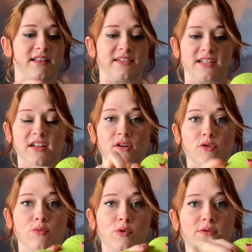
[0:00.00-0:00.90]
There's a little
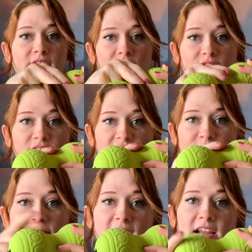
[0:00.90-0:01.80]
groove here for your
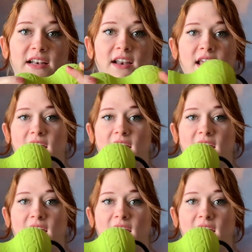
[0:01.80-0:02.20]
spine,